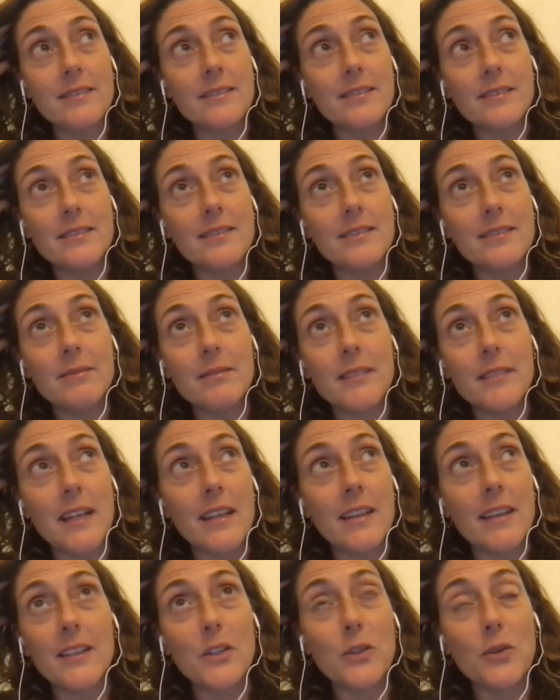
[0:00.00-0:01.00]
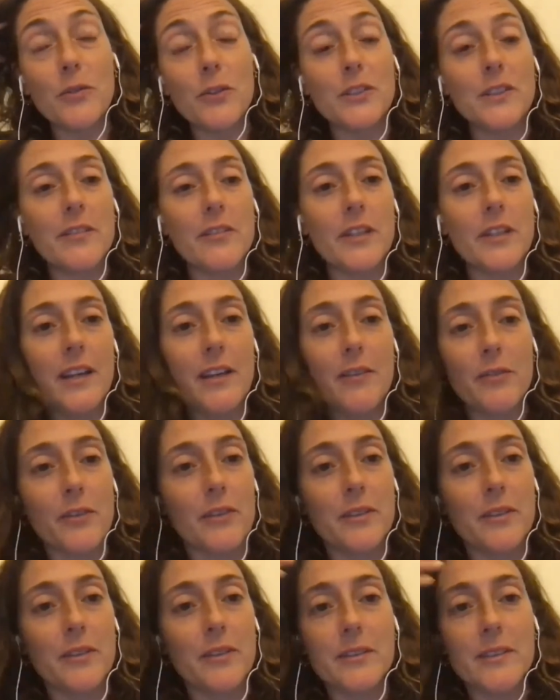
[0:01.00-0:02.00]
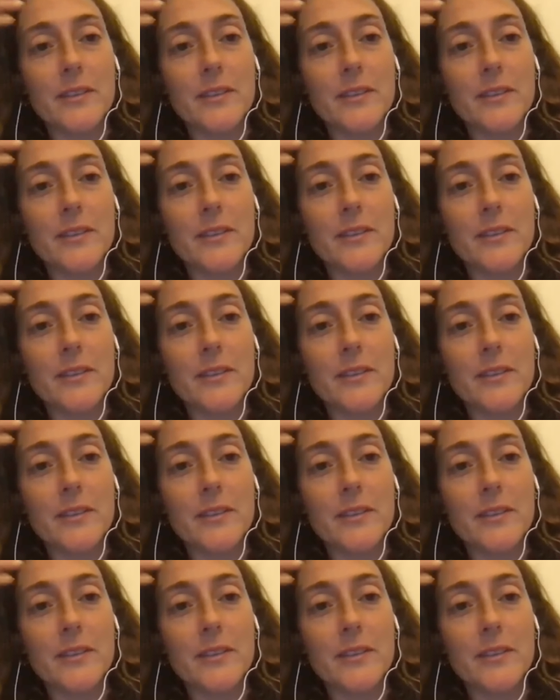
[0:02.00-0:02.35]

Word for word: I think the universe every day for introducing me to